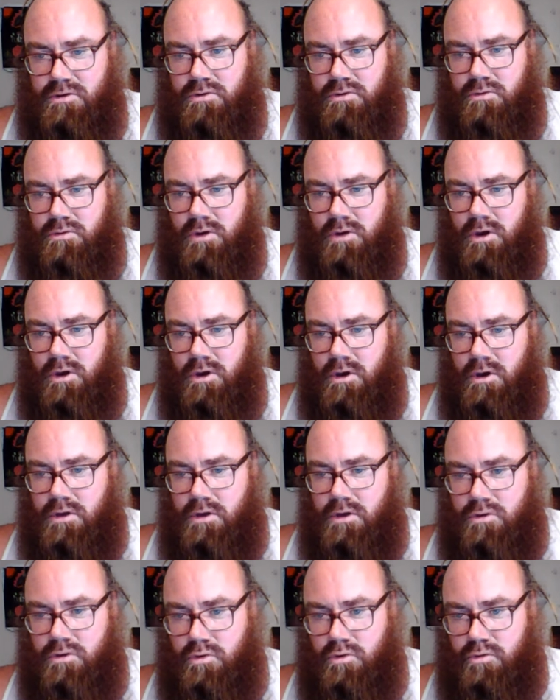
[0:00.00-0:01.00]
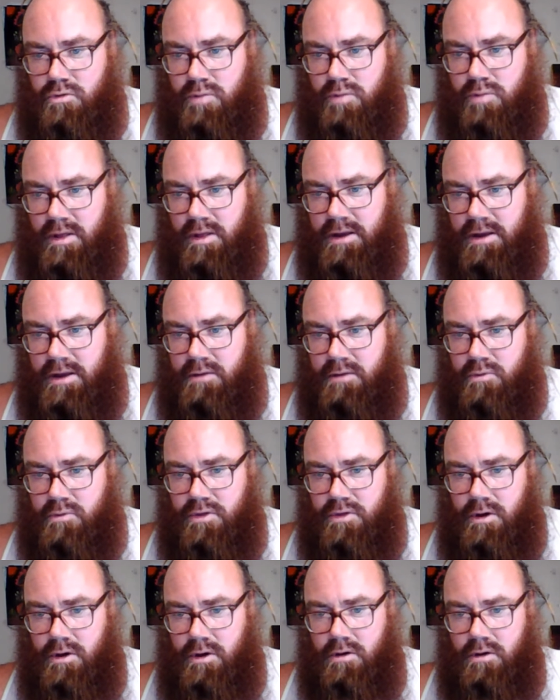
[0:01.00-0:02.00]
the planet with all the other
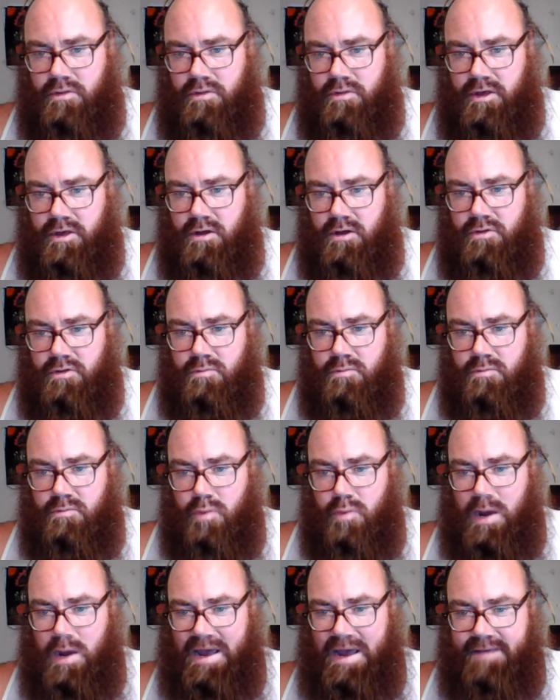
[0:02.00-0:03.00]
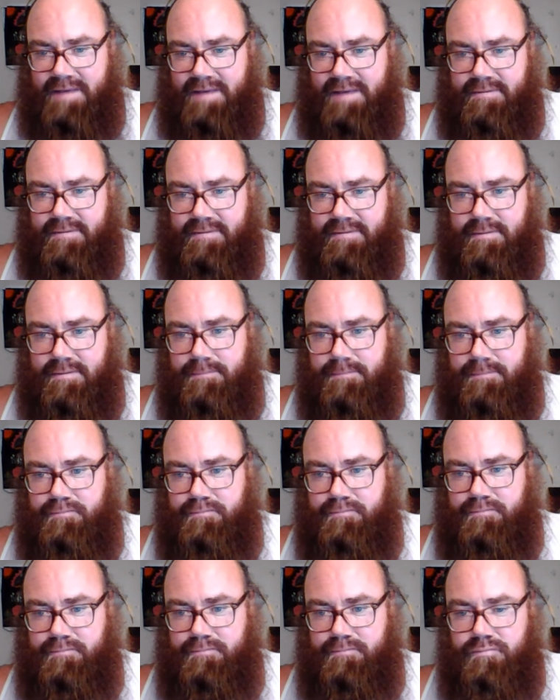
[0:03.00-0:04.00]
blacks.
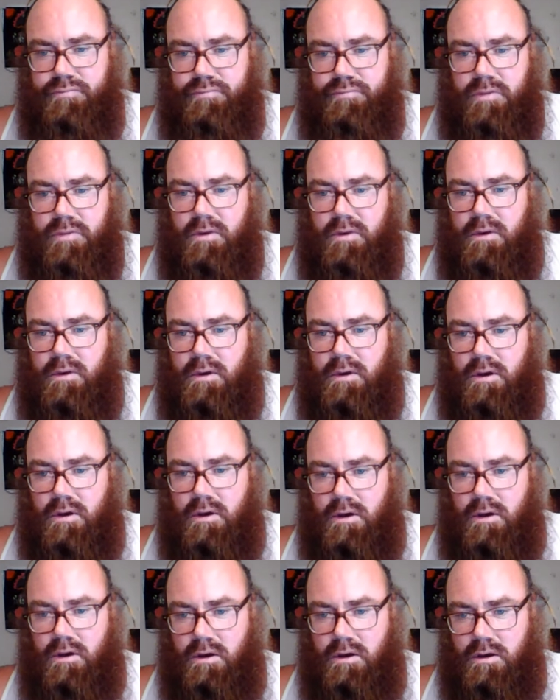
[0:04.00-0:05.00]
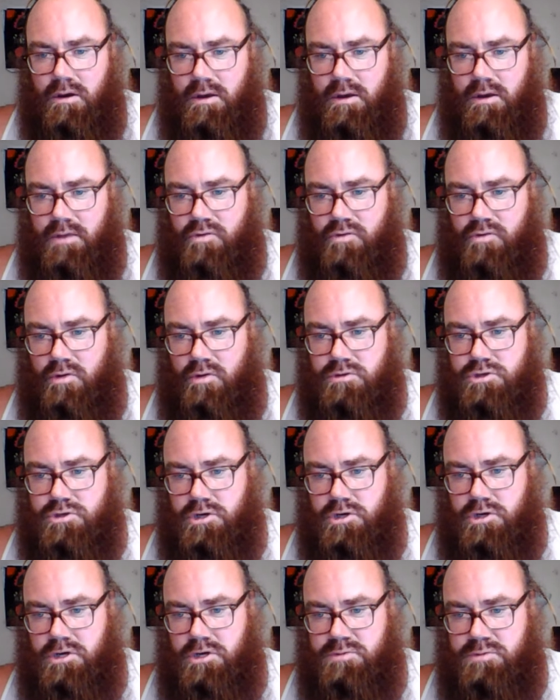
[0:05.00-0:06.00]
It's so strange because the media has
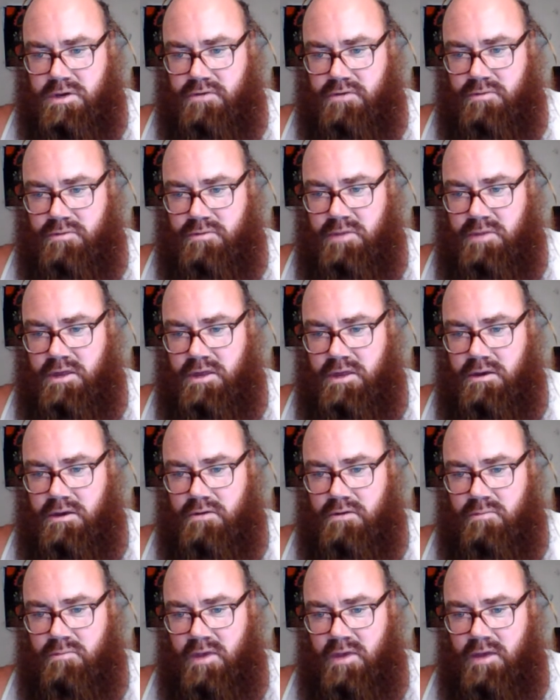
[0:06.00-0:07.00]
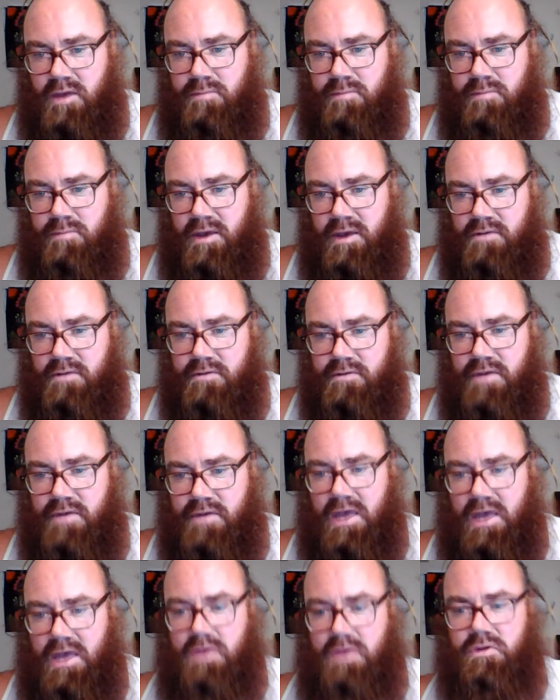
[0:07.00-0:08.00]
made baseless accusations about
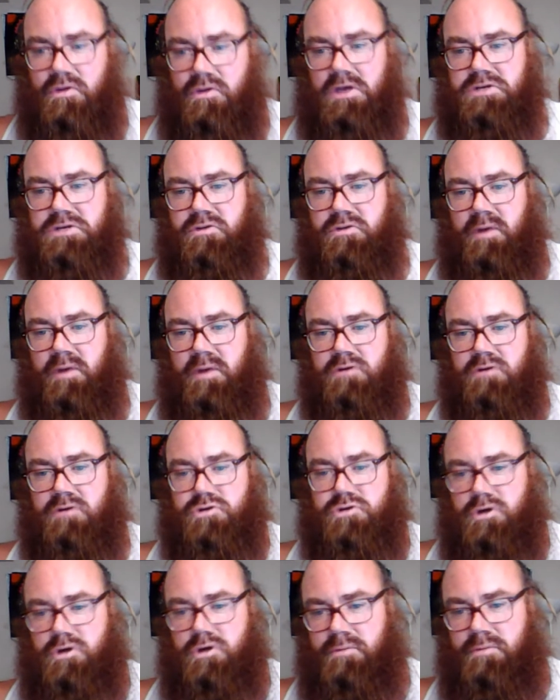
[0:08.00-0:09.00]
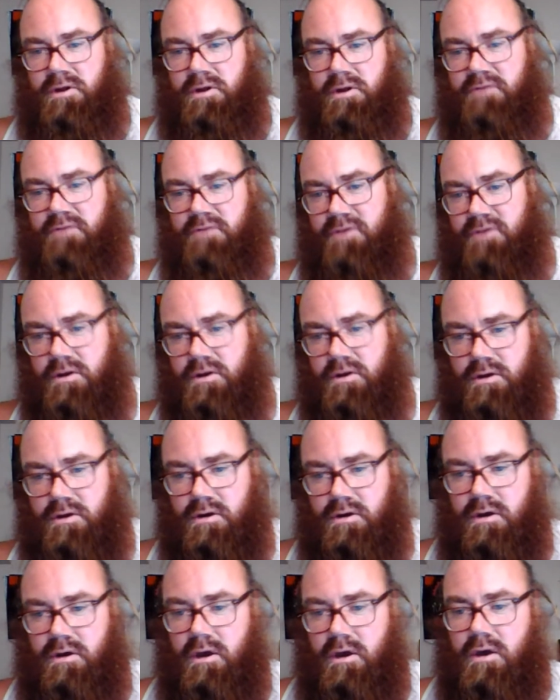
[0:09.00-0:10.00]
Trump and Ivanka for like 8
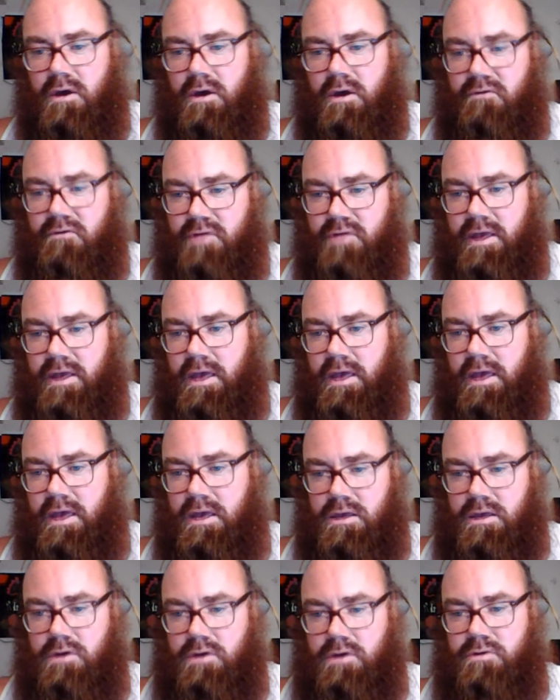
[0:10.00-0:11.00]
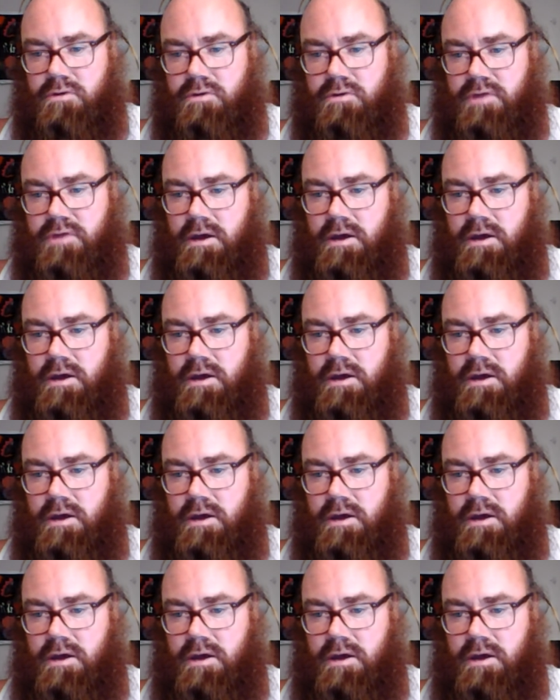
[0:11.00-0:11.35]
years now, and it's gospel.